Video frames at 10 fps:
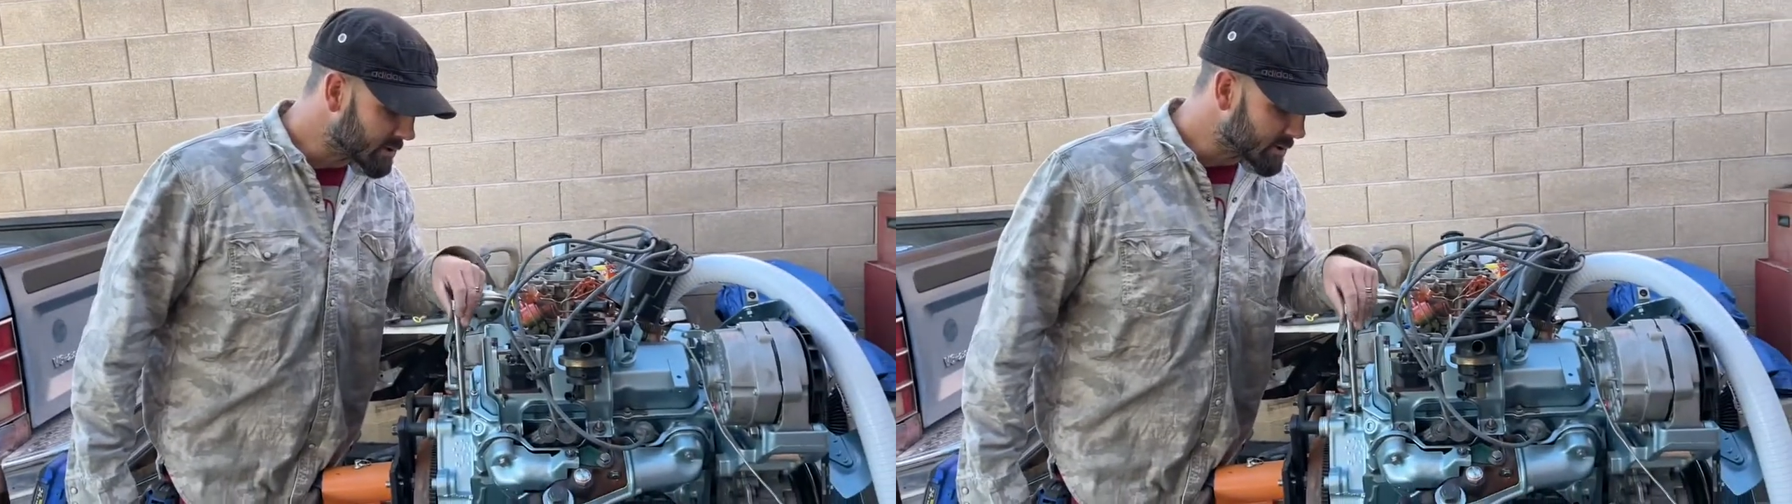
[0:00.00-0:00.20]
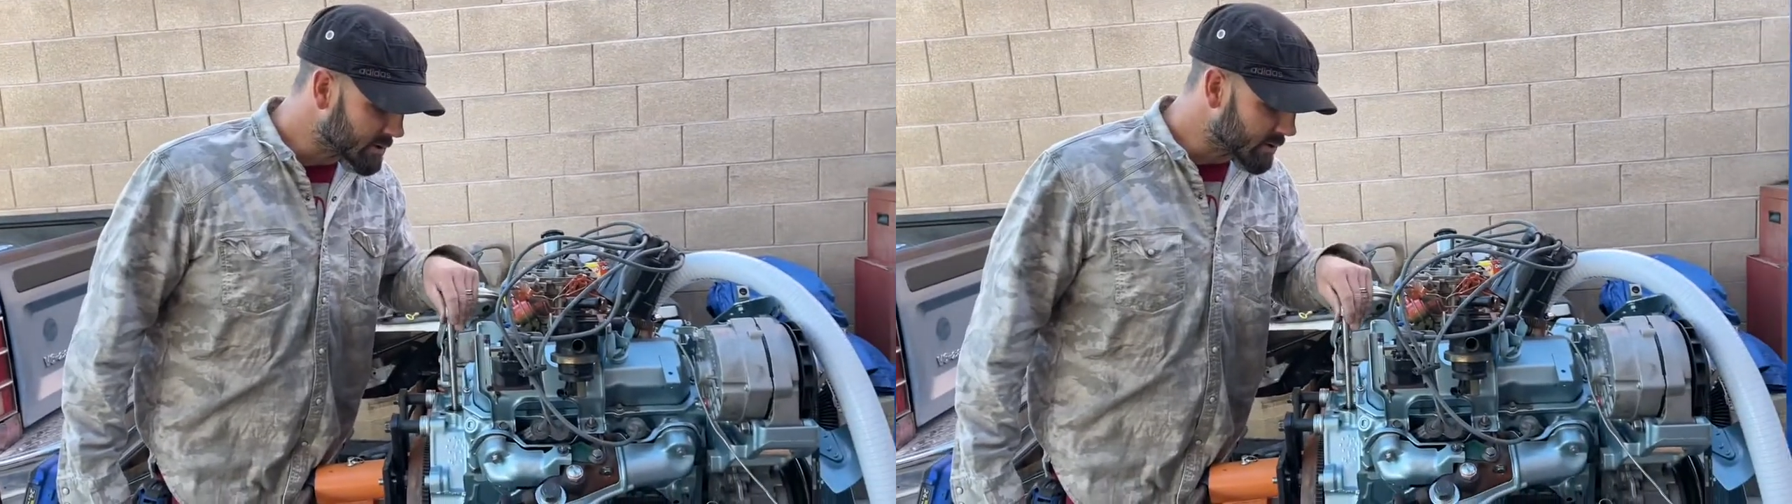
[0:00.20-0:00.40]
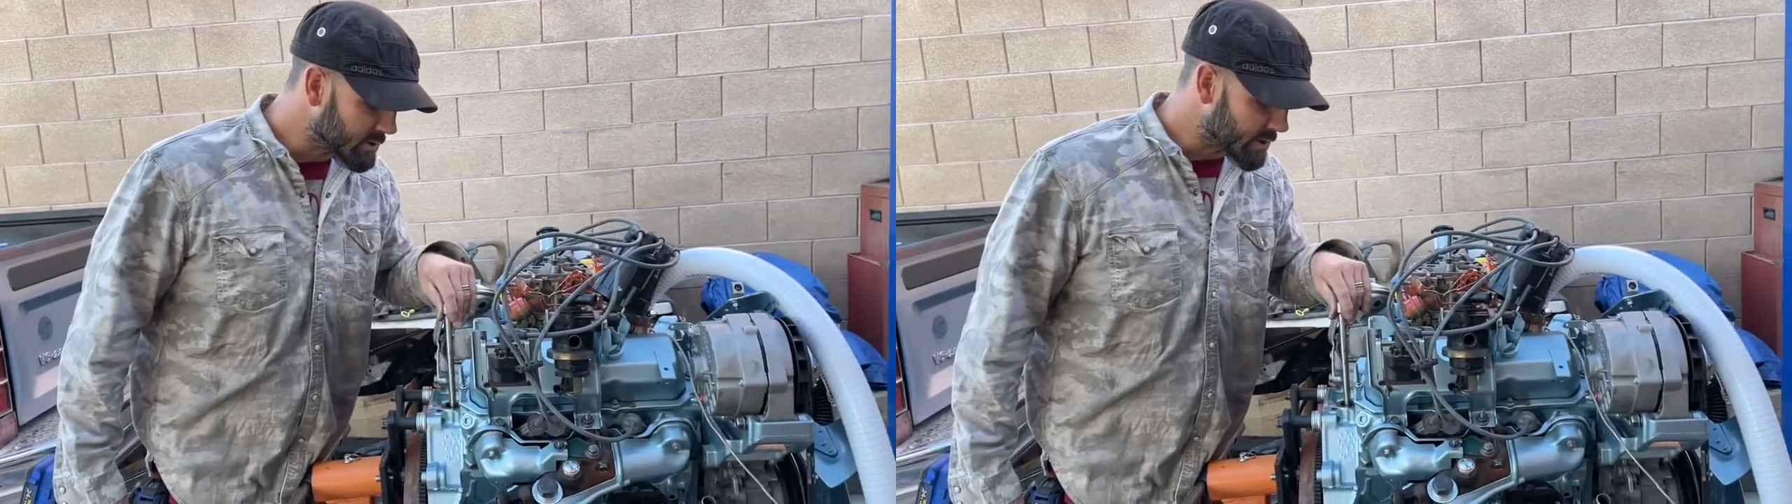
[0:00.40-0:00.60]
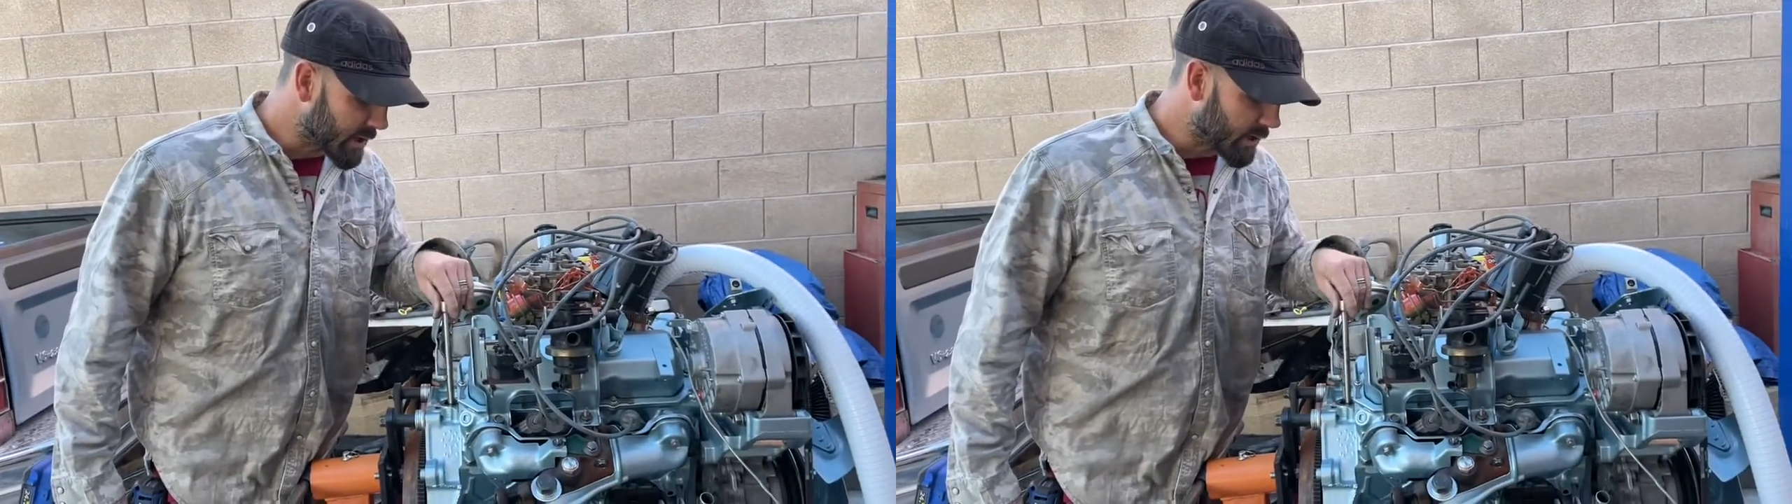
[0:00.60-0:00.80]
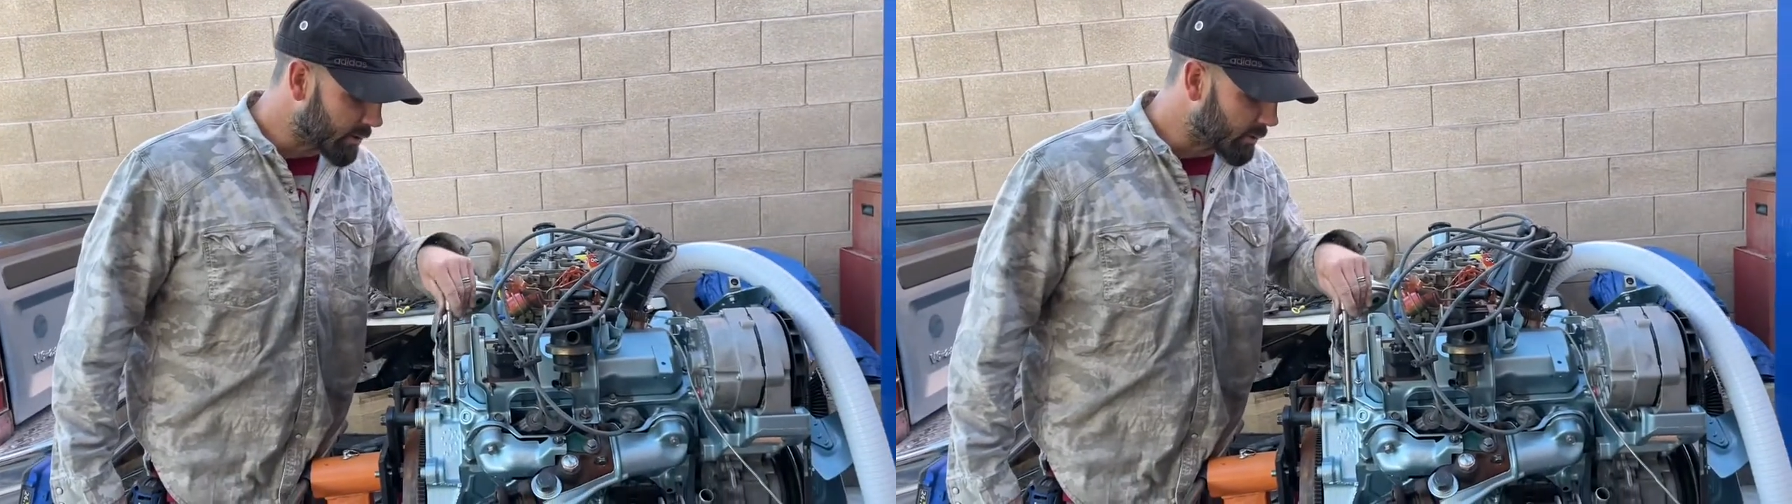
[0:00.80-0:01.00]
just goes
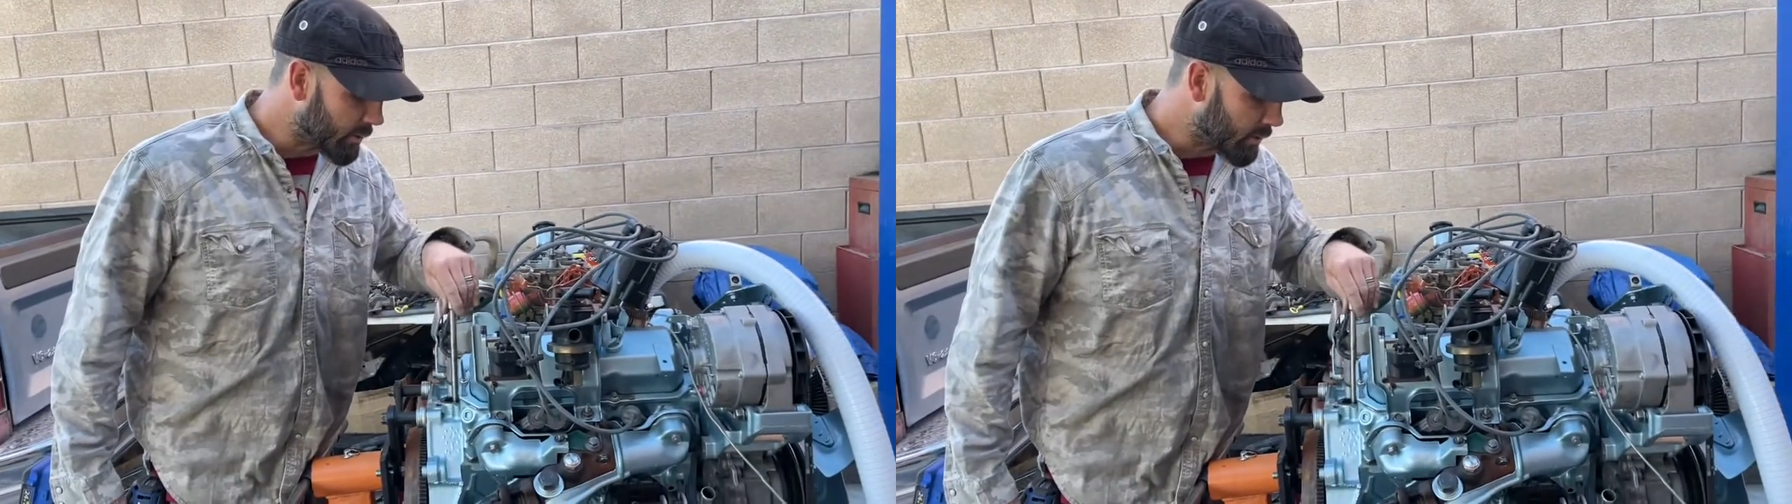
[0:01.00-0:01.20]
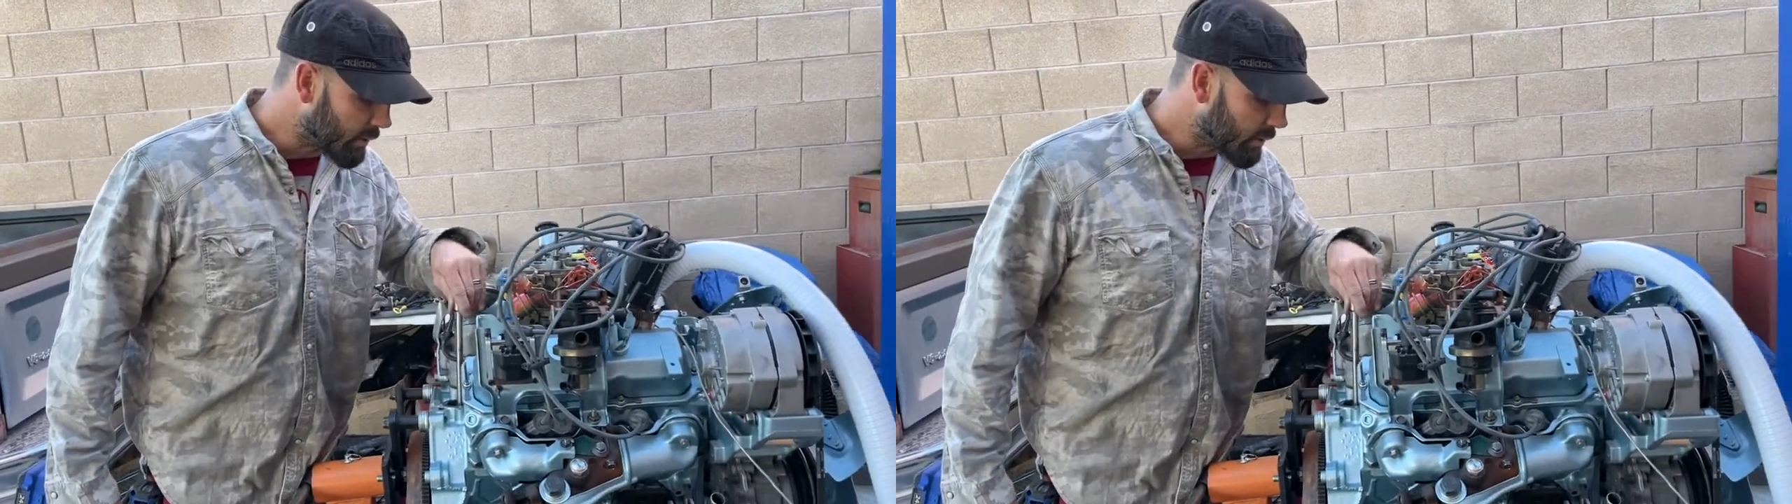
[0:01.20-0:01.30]
down